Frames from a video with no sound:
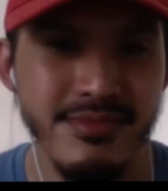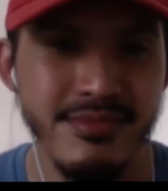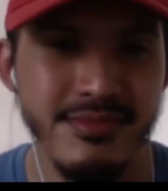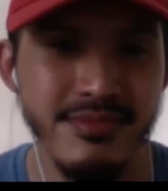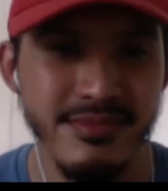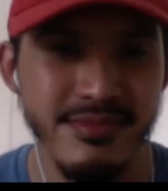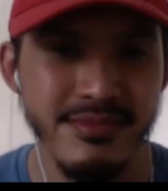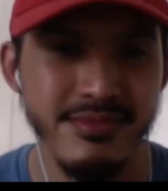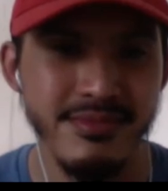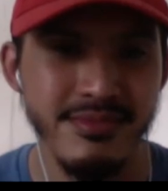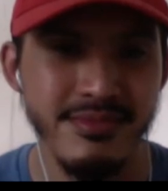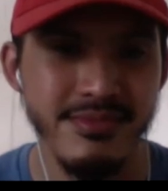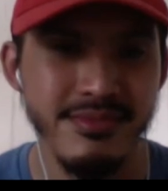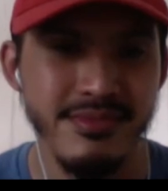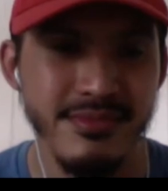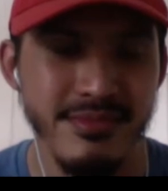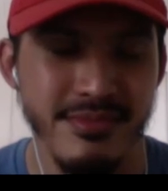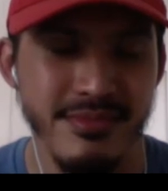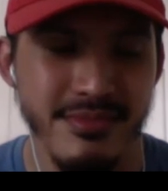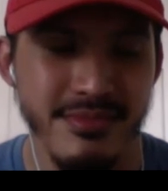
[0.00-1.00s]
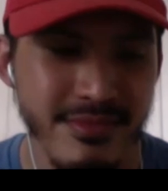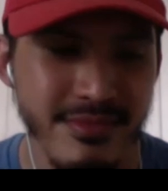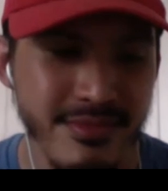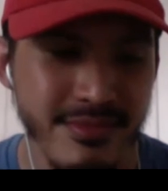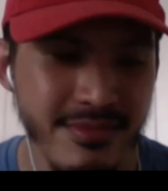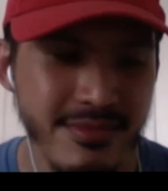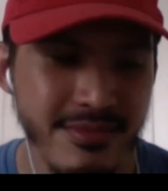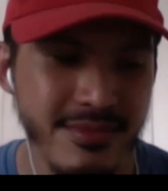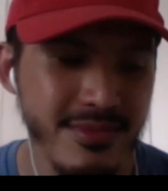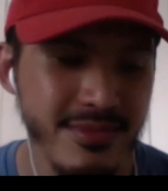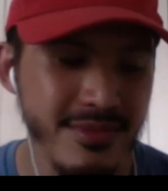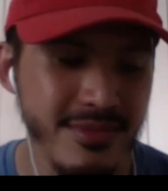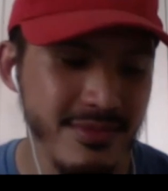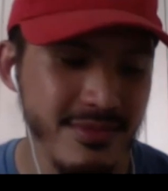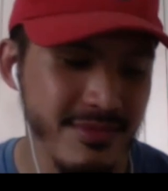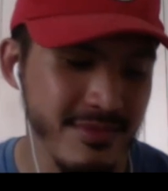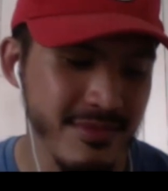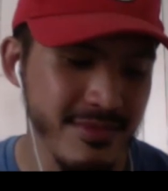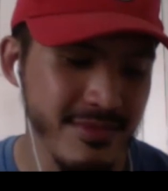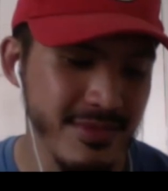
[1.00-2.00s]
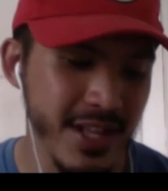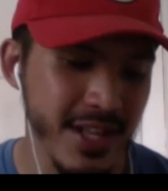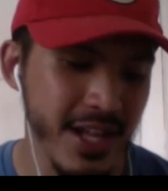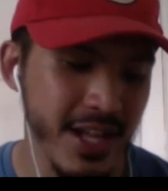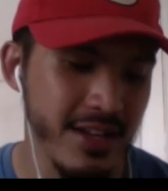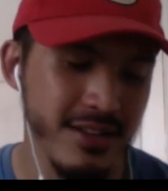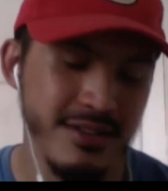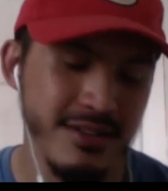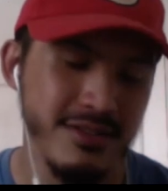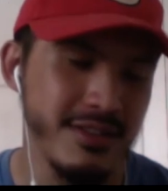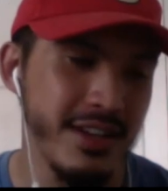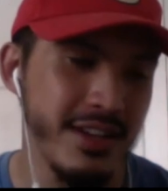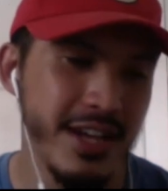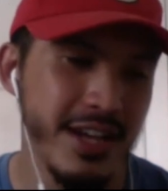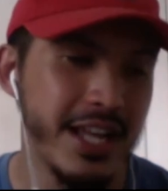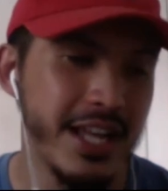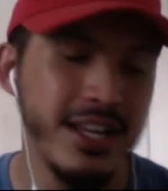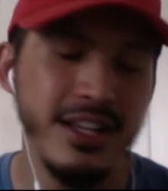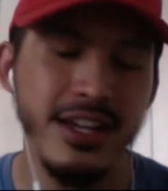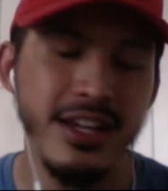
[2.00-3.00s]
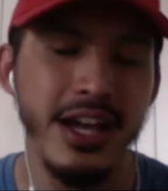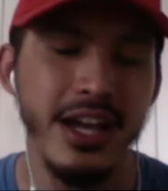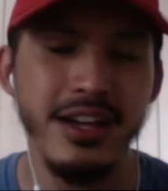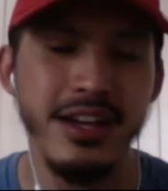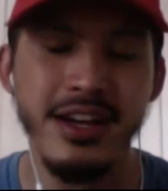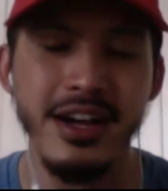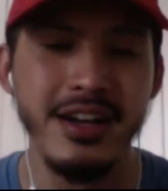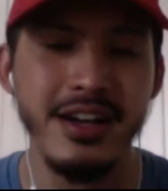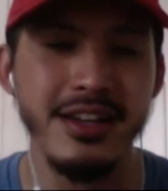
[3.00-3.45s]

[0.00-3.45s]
beats are just disgraceful. Like they'll turn up every.